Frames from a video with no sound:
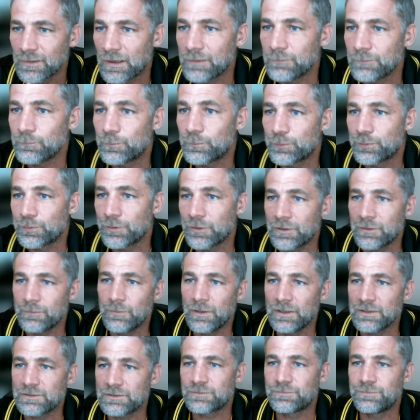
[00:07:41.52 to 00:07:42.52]
I'm pretty
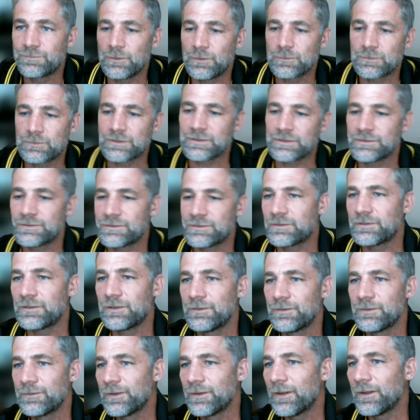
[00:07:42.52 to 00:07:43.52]
much focused
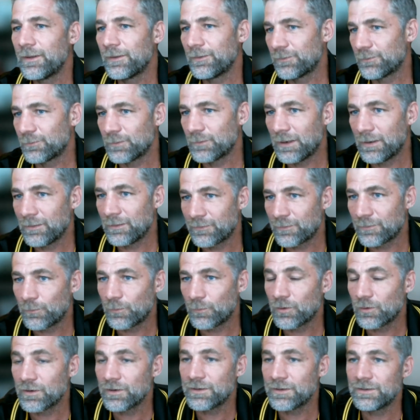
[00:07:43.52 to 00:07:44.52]
throughout the
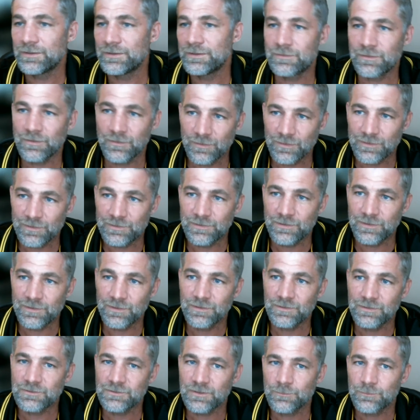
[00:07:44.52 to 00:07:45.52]
morning until I
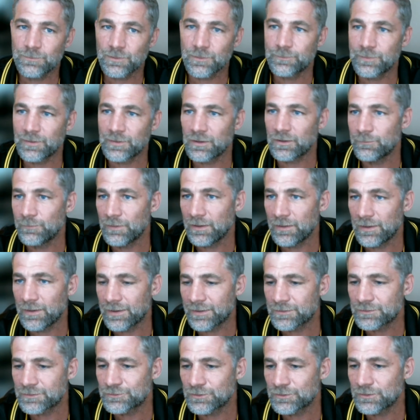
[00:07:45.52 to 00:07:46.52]
teach. I'm preparing my
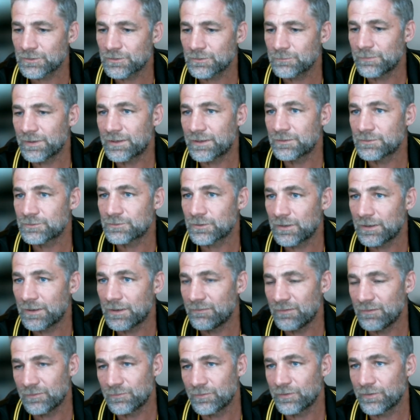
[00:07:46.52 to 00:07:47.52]
lecture, making sure I
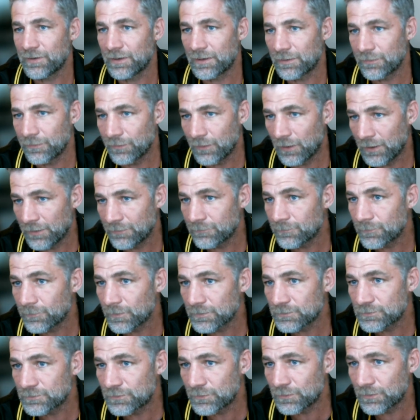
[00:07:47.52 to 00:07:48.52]
have everything in mind for
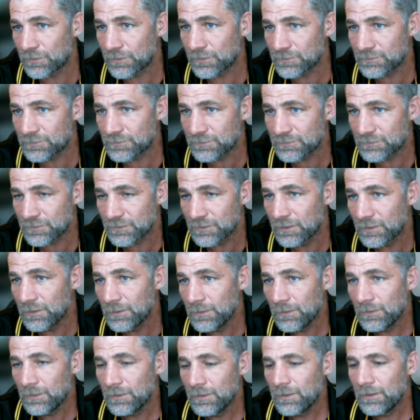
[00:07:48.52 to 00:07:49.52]
the students.
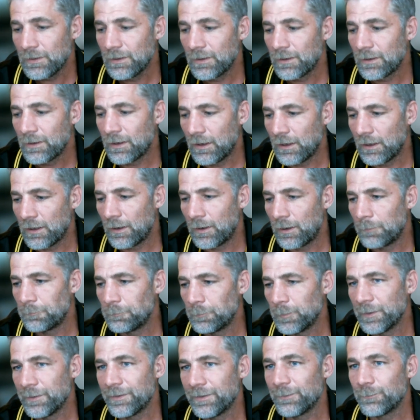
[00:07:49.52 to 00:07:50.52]

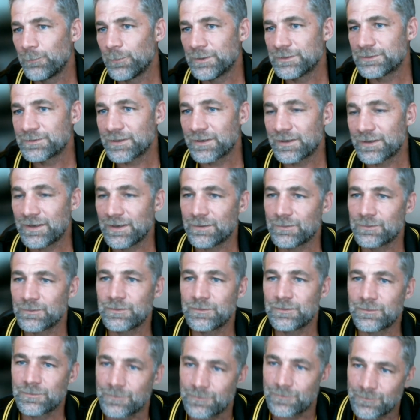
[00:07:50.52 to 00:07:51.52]
And then once I get
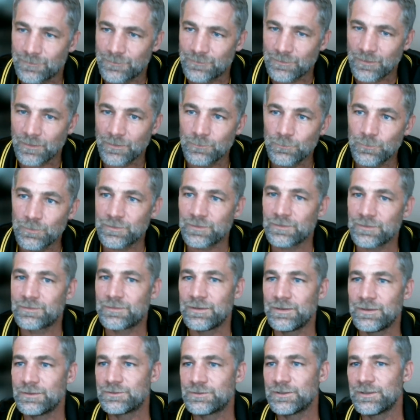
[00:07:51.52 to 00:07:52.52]
done with the
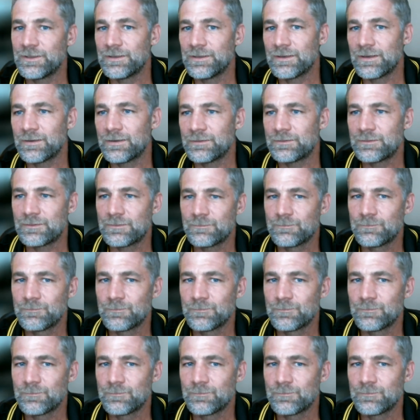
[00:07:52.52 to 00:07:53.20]
teaching, I